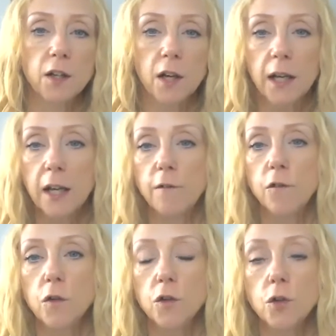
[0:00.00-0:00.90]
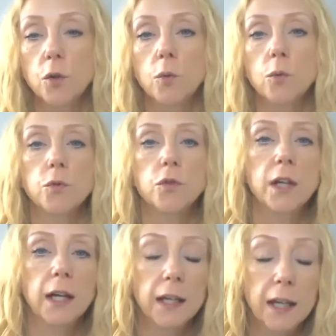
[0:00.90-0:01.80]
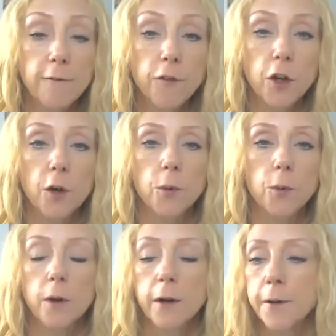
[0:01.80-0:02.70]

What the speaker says: can give you the tools, can give you